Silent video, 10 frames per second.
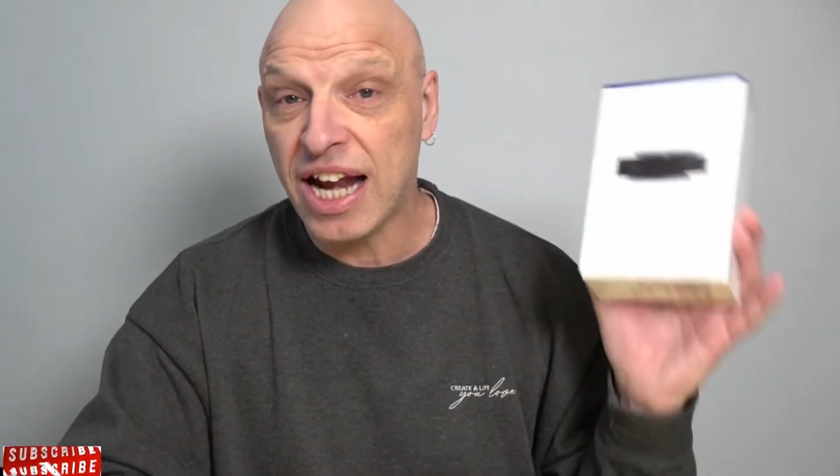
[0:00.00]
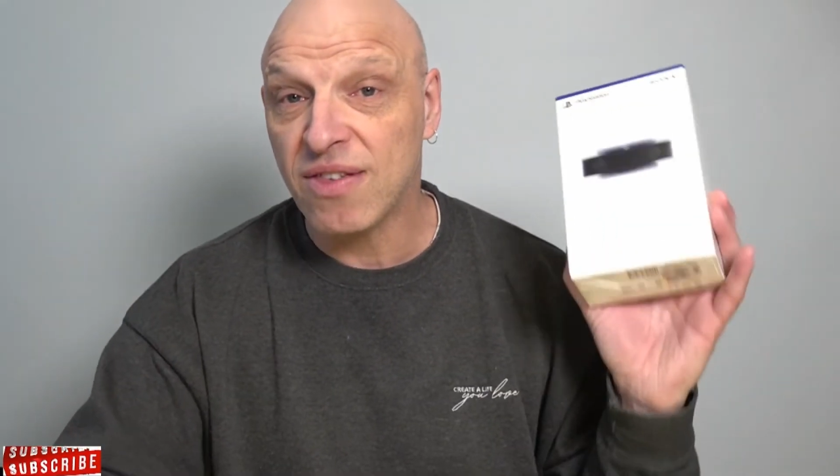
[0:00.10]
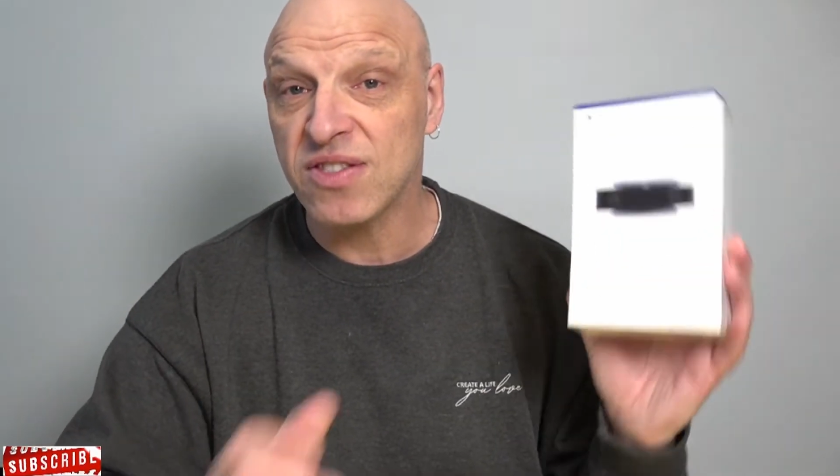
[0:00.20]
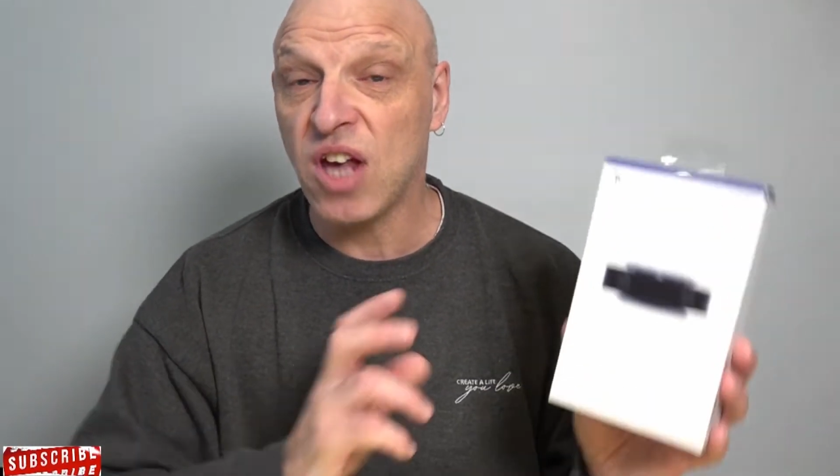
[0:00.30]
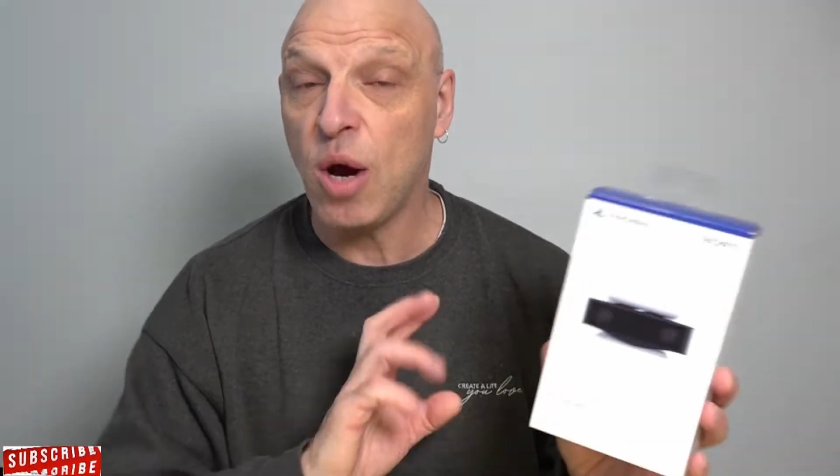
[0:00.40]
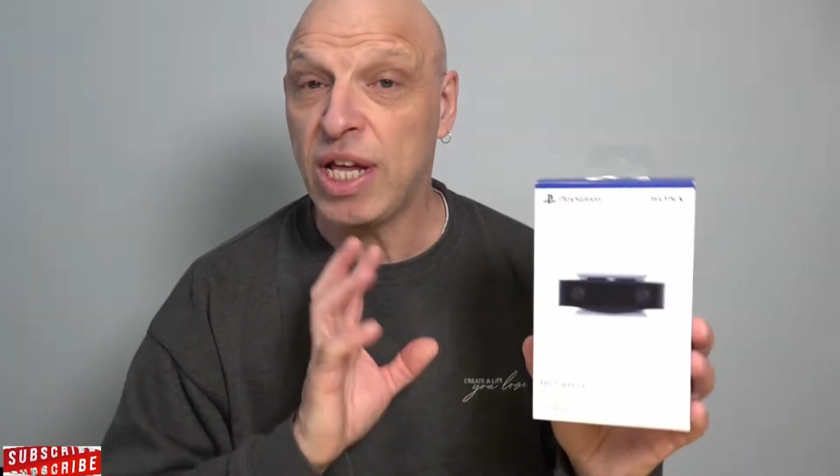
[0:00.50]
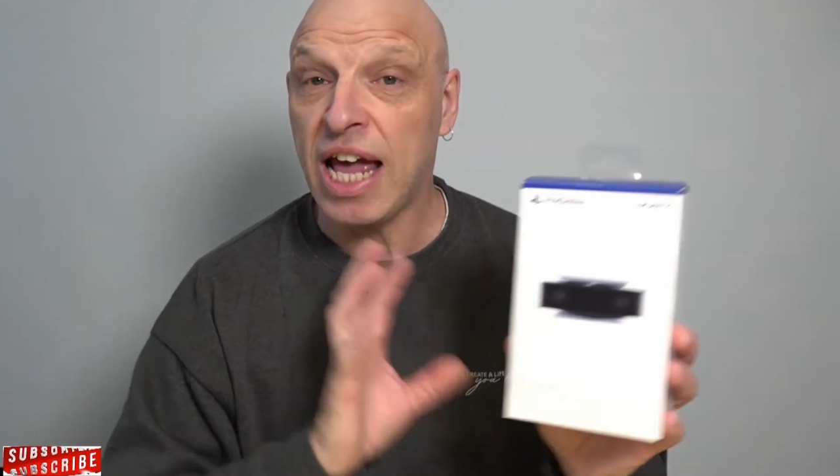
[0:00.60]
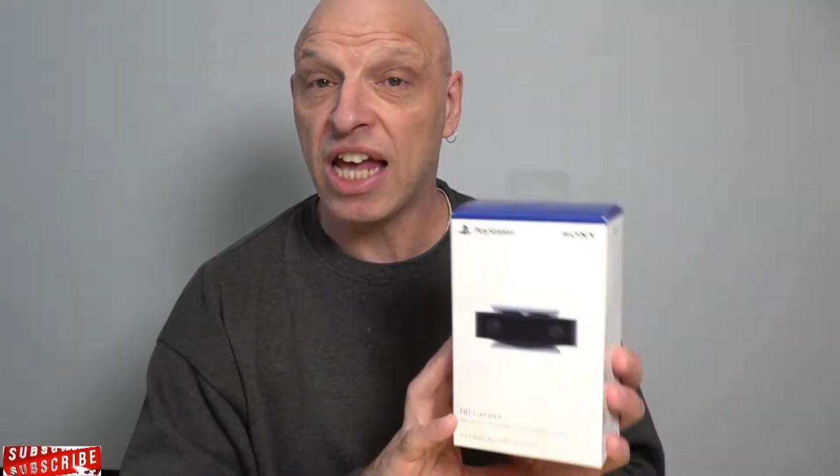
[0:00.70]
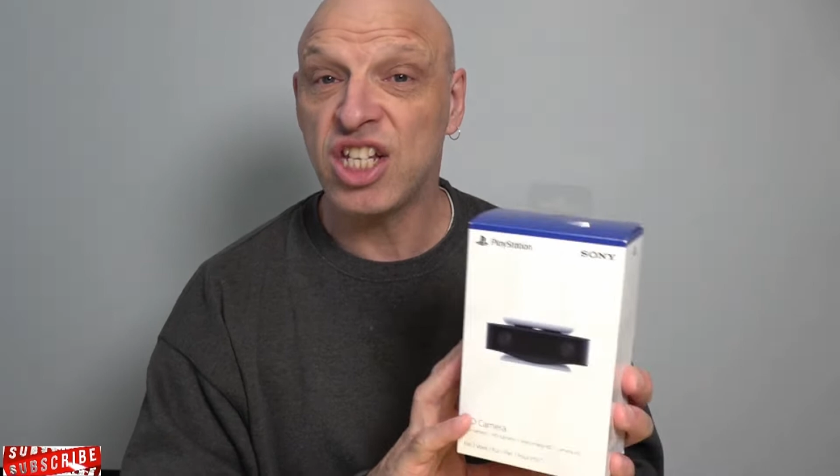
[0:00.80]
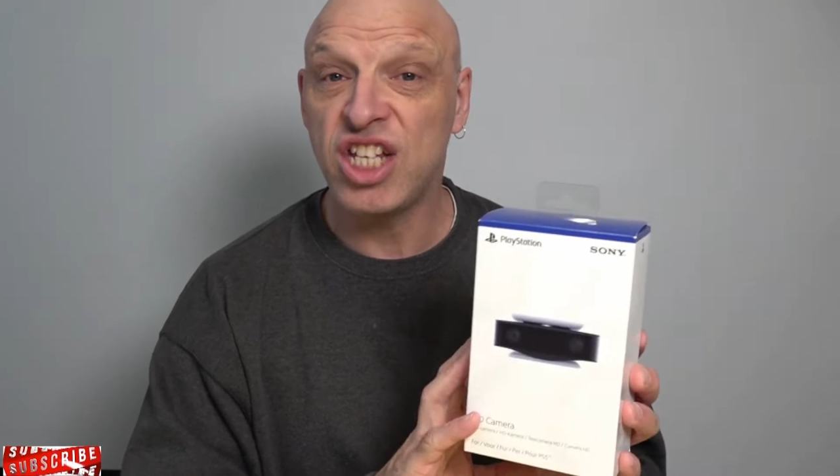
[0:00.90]
at the Sony
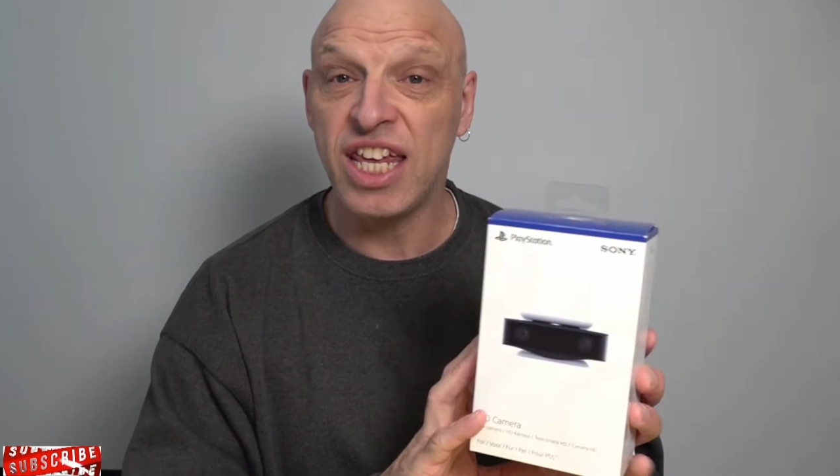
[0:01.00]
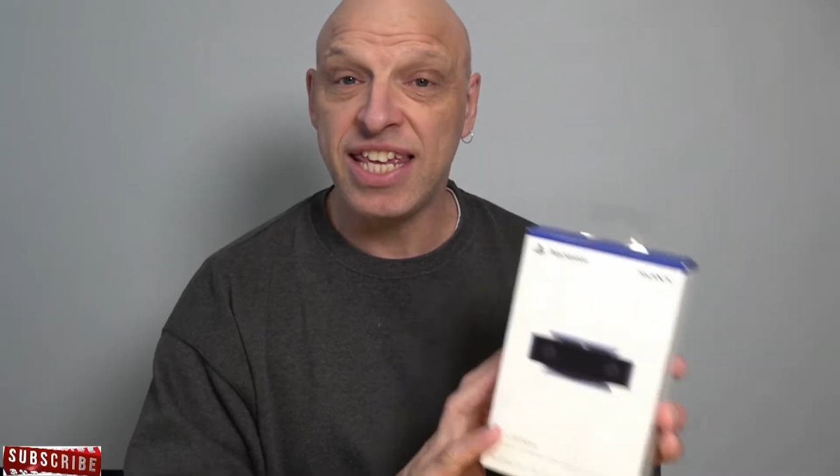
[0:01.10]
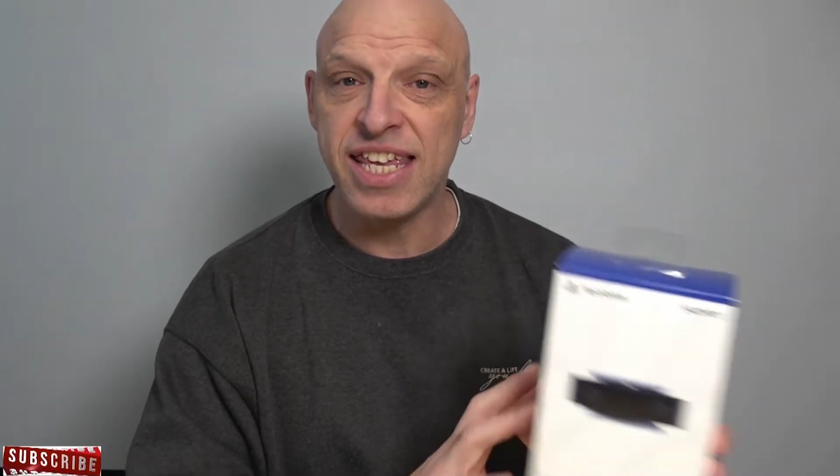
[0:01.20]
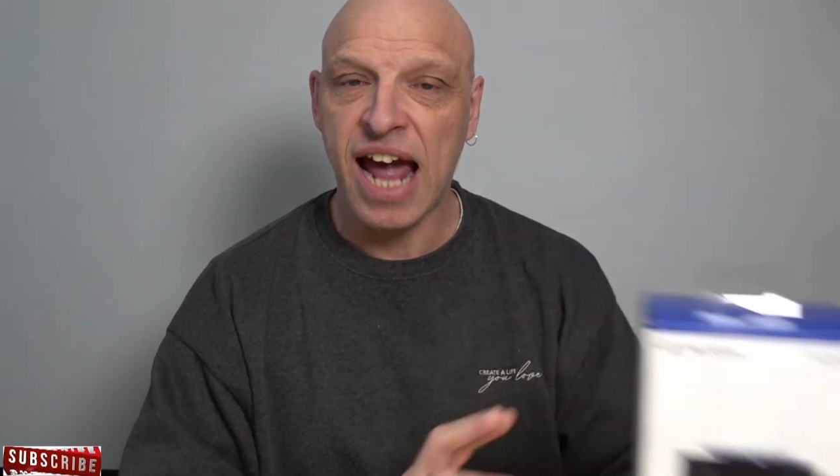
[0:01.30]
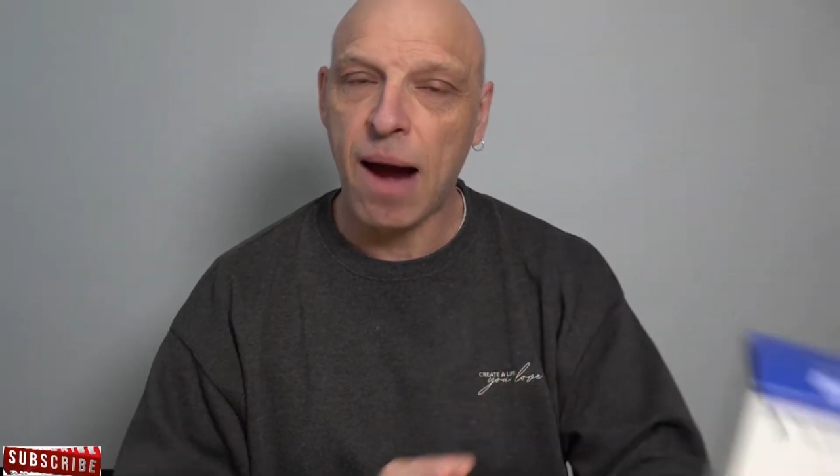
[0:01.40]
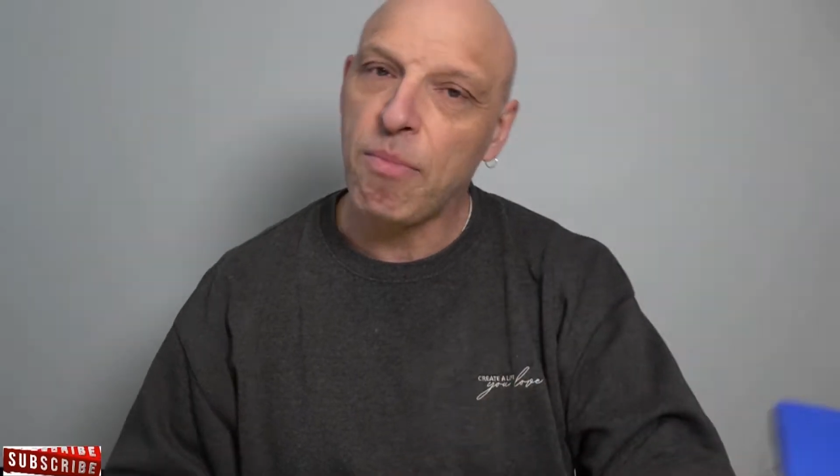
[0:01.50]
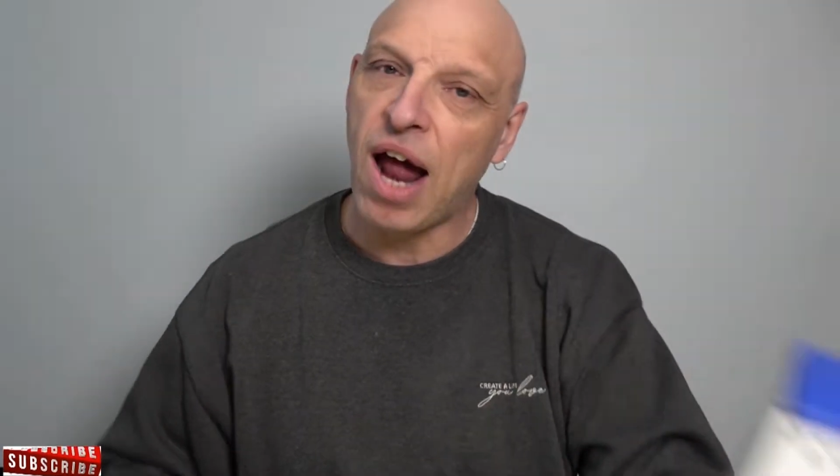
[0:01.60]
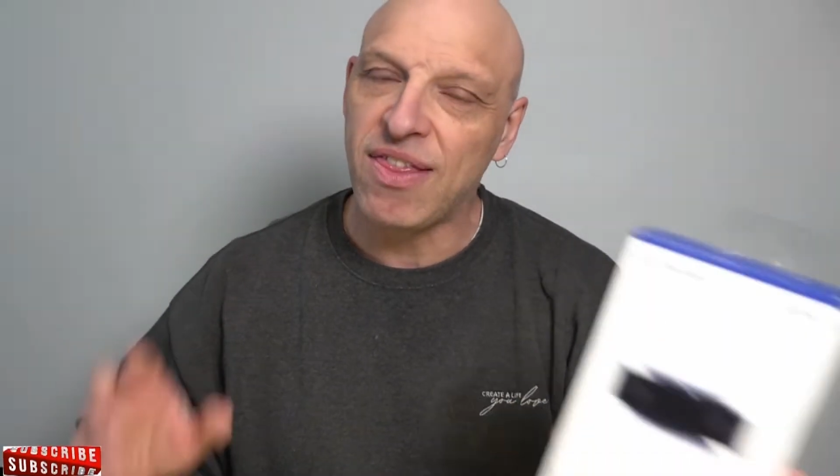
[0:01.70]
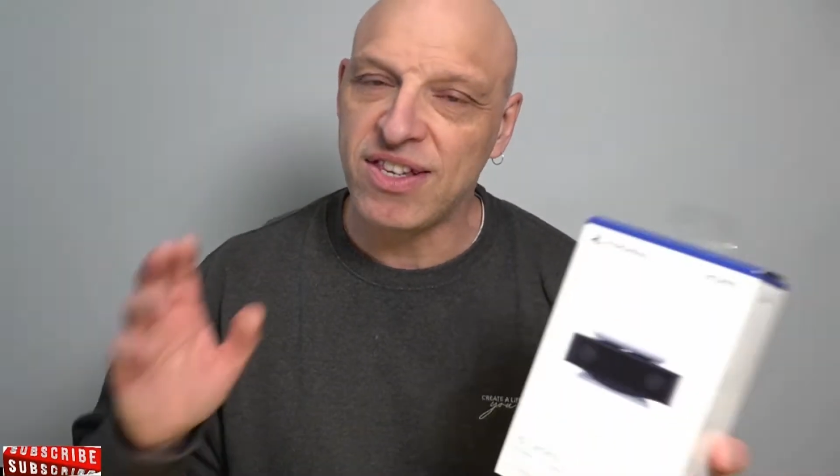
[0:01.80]
HD camera.